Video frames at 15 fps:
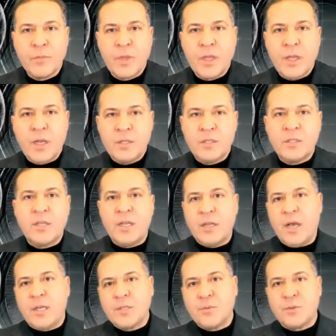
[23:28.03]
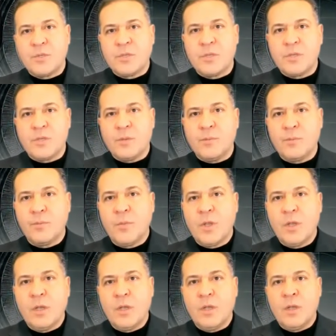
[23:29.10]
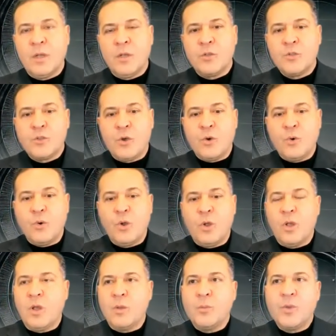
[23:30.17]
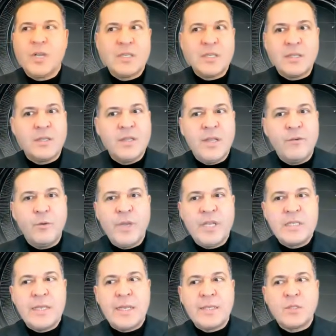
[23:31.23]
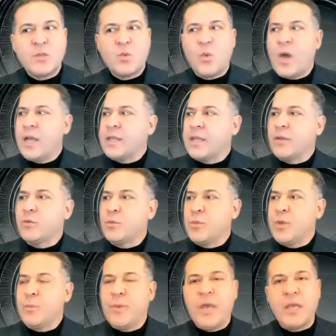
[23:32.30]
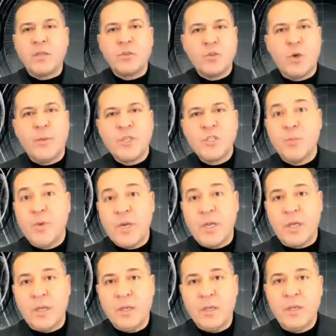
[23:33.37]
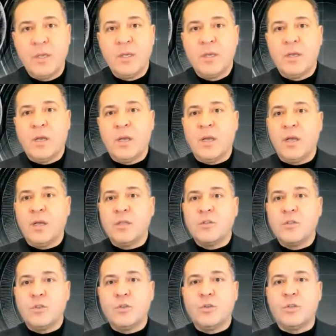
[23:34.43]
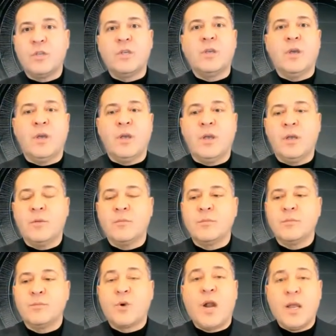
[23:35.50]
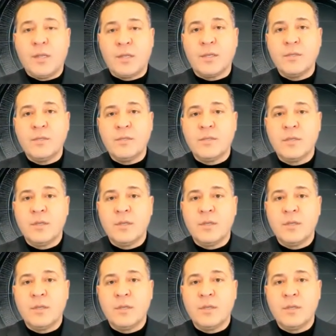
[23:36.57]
other than the hospital system. So because it never made sense why they would be paying so much money to the practice,